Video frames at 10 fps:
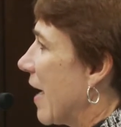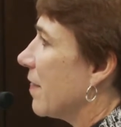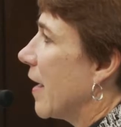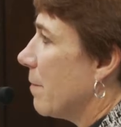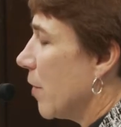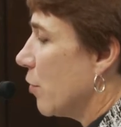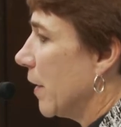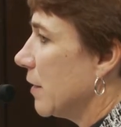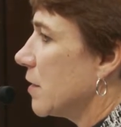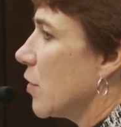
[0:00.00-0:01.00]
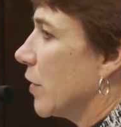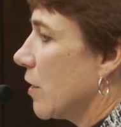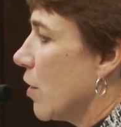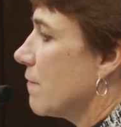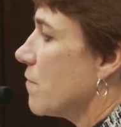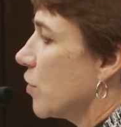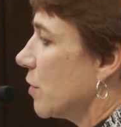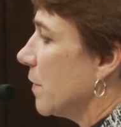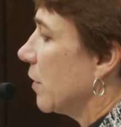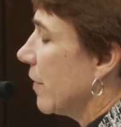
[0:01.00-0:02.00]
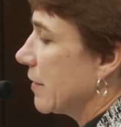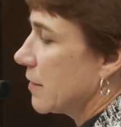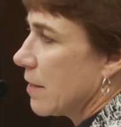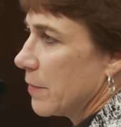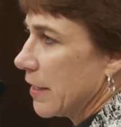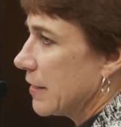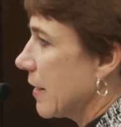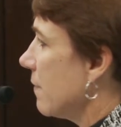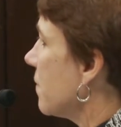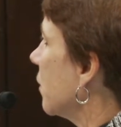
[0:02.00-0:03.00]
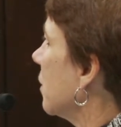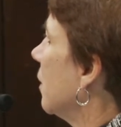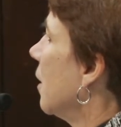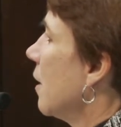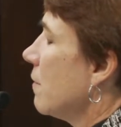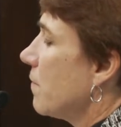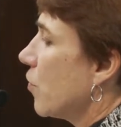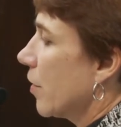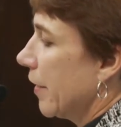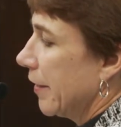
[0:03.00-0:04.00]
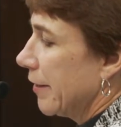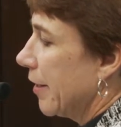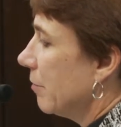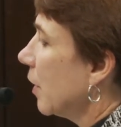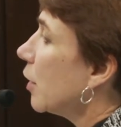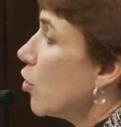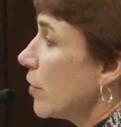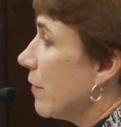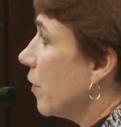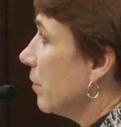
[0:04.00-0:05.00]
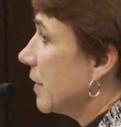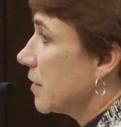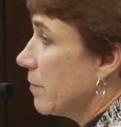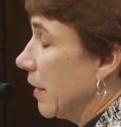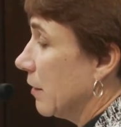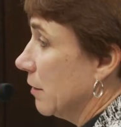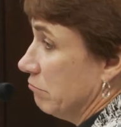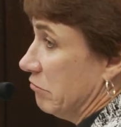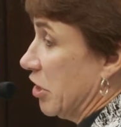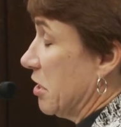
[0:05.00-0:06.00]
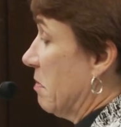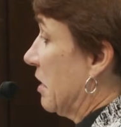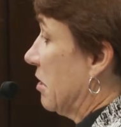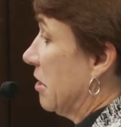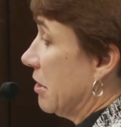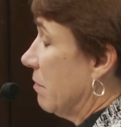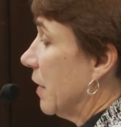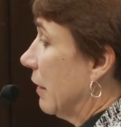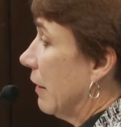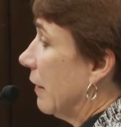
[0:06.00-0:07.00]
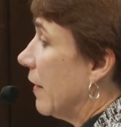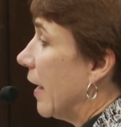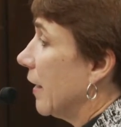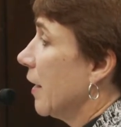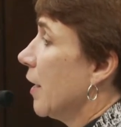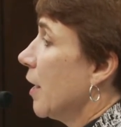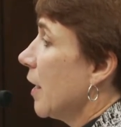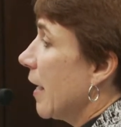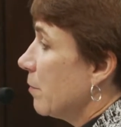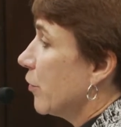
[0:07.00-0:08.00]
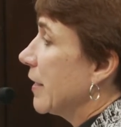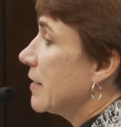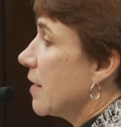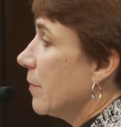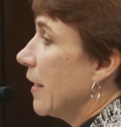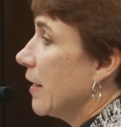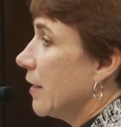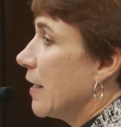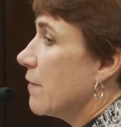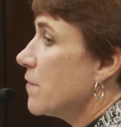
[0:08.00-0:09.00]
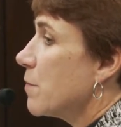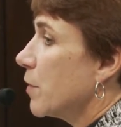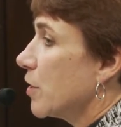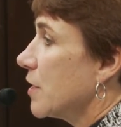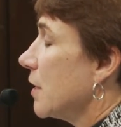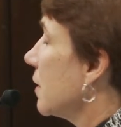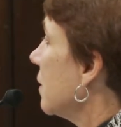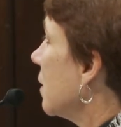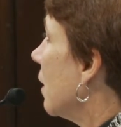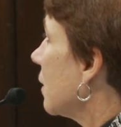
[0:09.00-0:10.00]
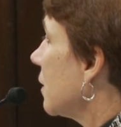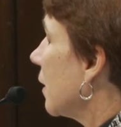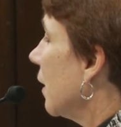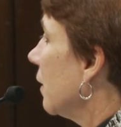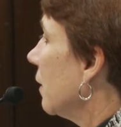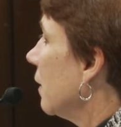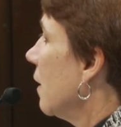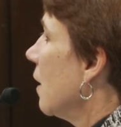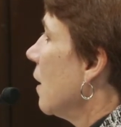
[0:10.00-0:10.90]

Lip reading: at that moment. So when law enforcement arrests somebody, say, for a low-level misdemeanor, trespassing, something like that, and brings them in, if the person is intoxicated,